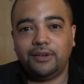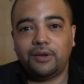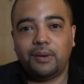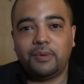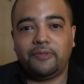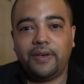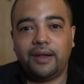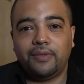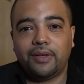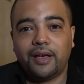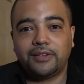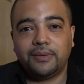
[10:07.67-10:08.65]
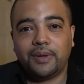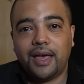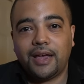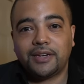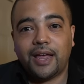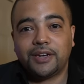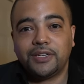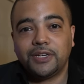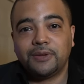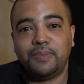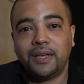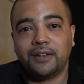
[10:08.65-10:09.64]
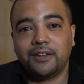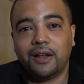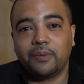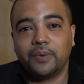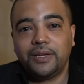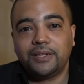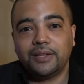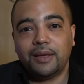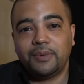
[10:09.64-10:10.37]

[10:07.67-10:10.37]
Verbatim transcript: You know I'm a fan of the Custom Cash. I actually just picked it up recently.